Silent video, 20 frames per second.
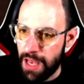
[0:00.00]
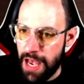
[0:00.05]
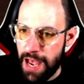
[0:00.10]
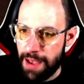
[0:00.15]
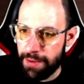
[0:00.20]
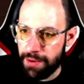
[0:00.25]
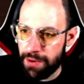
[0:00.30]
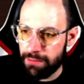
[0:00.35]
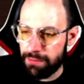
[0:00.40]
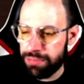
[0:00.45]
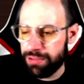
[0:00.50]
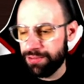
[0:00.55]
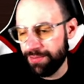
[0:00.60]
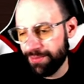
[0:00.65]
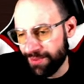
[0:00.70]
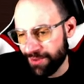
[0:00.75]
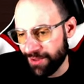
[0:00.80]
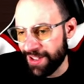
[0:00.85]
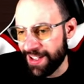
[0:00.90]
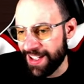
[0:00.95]
I'm,
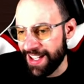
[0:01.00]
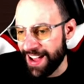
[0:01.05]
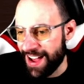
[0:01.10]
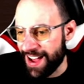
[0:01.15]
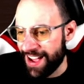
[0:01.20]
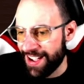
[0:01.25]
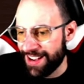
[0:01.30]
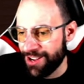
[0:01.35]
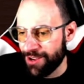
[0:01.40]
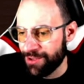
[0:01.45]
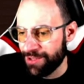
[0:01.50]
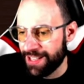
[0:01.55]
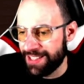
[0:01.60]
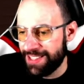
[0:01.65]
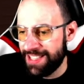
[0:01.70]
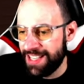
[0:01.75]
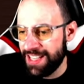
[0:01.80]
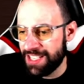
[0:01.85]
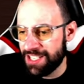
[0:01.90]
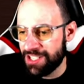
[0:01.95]
yeah, I know
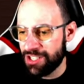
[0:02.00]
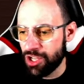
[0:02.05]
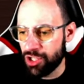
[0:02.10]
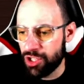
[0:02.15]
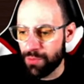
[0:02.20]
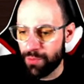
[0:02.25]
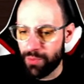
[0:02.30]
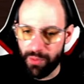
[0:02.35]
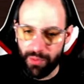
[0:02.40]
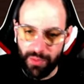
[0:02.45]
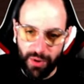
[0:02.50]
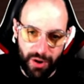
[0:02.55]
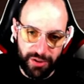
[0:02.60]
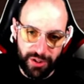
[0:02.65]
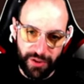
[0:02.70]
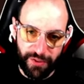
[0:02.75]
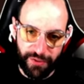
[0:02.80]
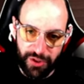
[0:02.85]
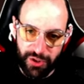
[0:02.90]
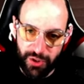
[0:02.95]
that this is not the
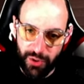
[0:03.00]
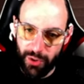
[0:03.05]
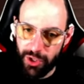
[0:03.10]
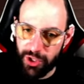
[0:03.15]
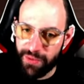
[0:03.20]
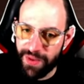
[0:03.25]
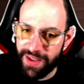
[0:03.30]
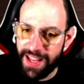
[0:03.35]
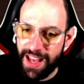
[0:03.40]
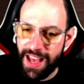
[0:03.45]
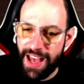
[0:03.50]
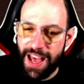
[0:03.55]
purpose of the stools, but